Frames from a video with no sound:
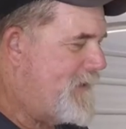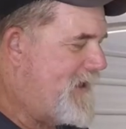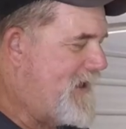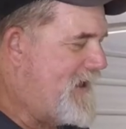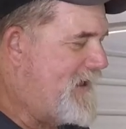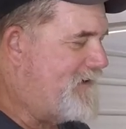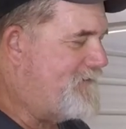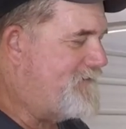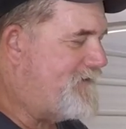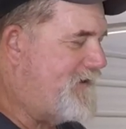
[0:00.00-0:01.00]

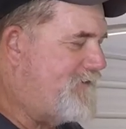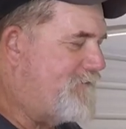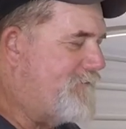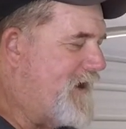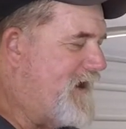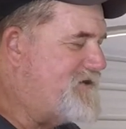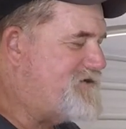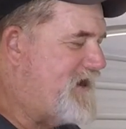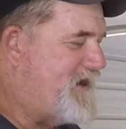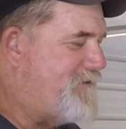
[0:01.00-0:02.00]
and it'll
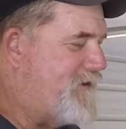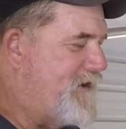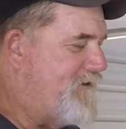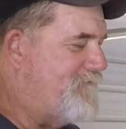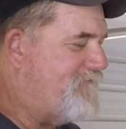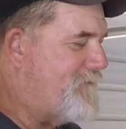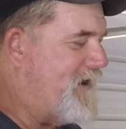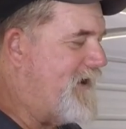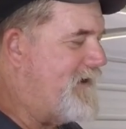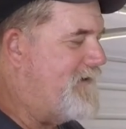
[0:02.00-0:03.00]
range anywhere from
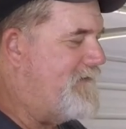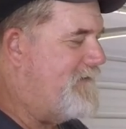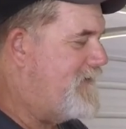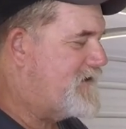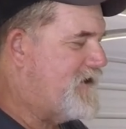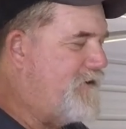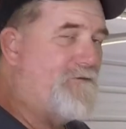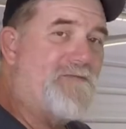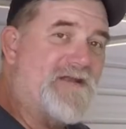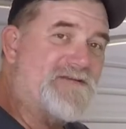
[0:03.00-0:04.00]
a
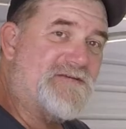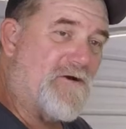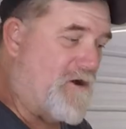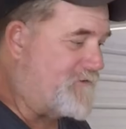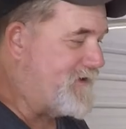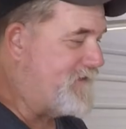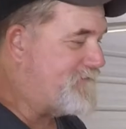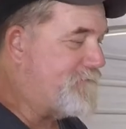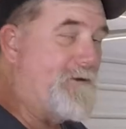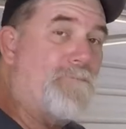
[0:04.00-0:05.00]
code that's called a
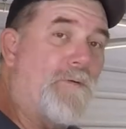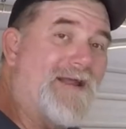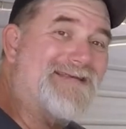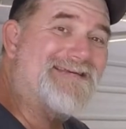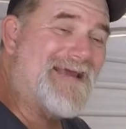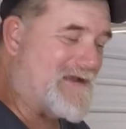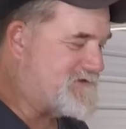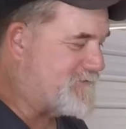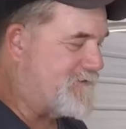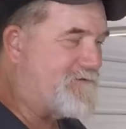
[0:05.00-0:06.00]

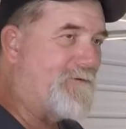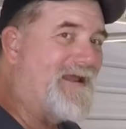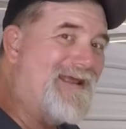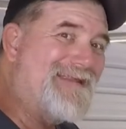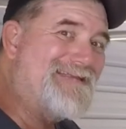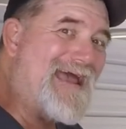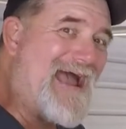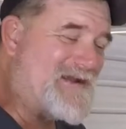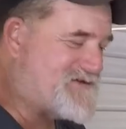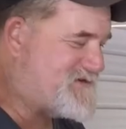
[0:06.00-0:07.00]
3.6 or a
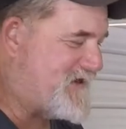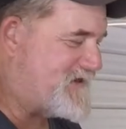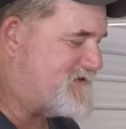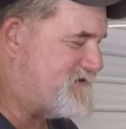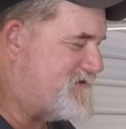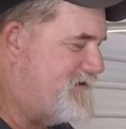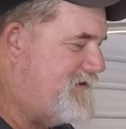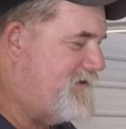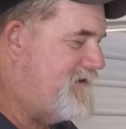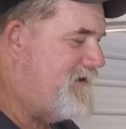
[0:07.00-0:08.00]
3-6.
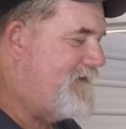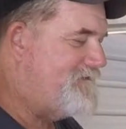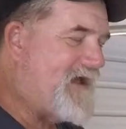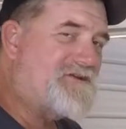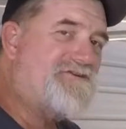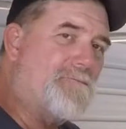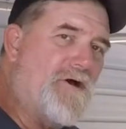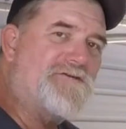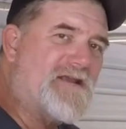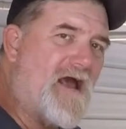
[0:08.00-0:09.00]
That's your
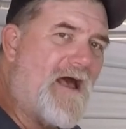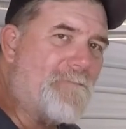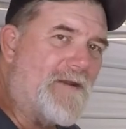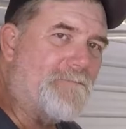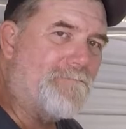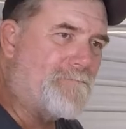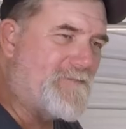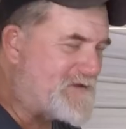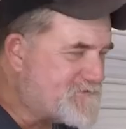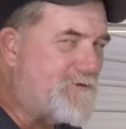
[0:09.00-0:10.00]
most common.
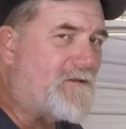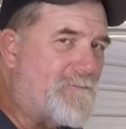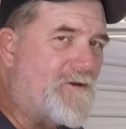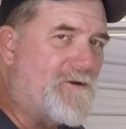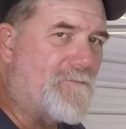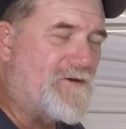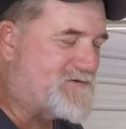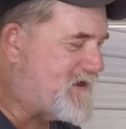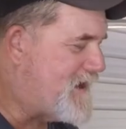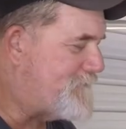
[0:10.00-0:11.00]
That's really your
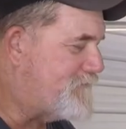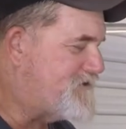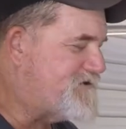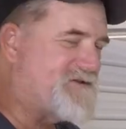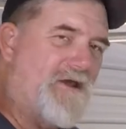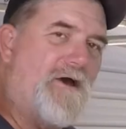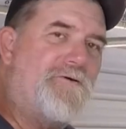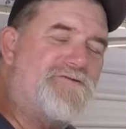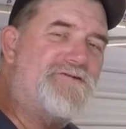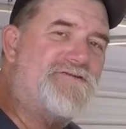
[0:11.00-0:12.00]
most common, which is an
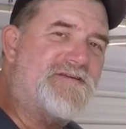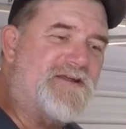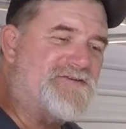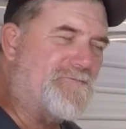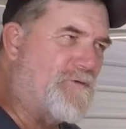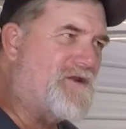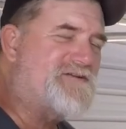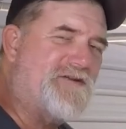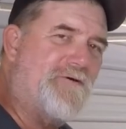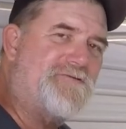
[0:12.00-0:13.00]
O2 sensor. What
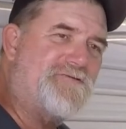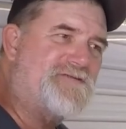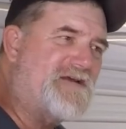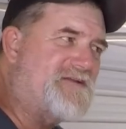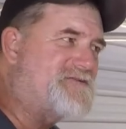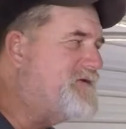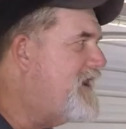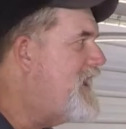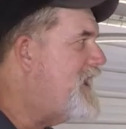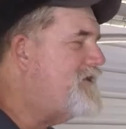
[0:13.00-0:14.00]
is an O2 sensor?
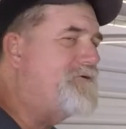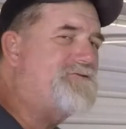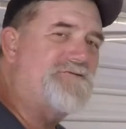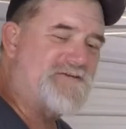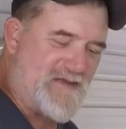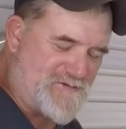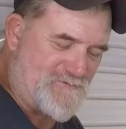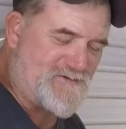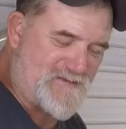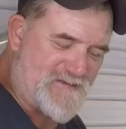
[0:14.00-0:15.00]
An O2
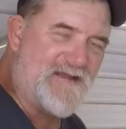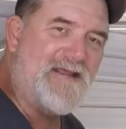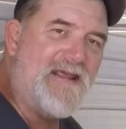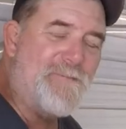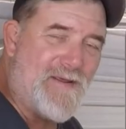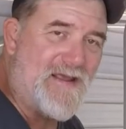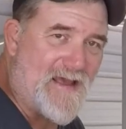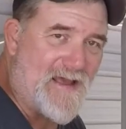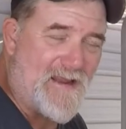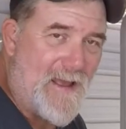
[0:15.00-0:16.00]
sensor is the thing the
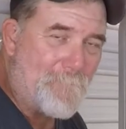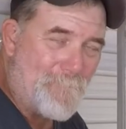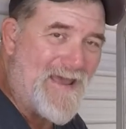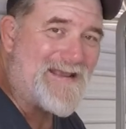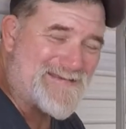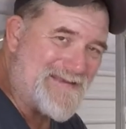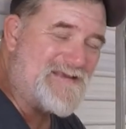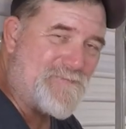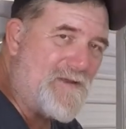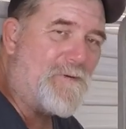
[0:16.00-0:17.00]
EPA makes these
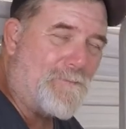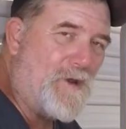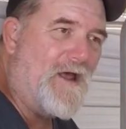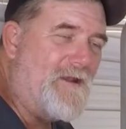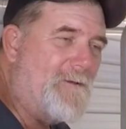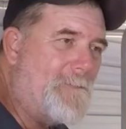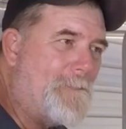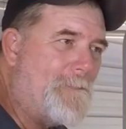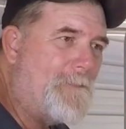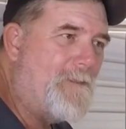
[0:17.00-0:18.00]
people put
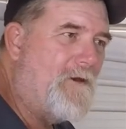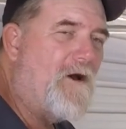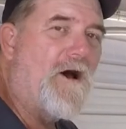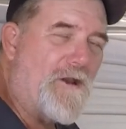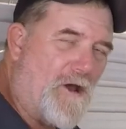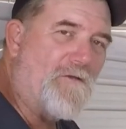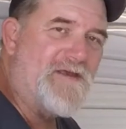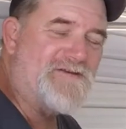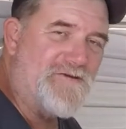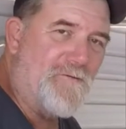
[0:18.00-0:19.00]
on all
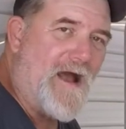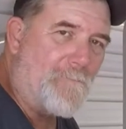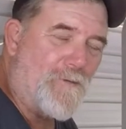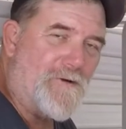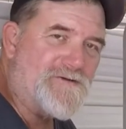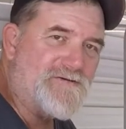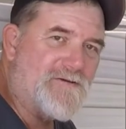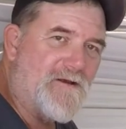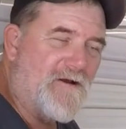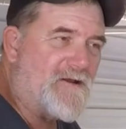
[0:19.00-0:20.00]
these new outboards,
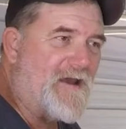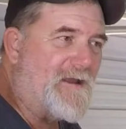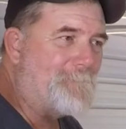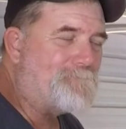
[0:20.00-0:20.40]
okay?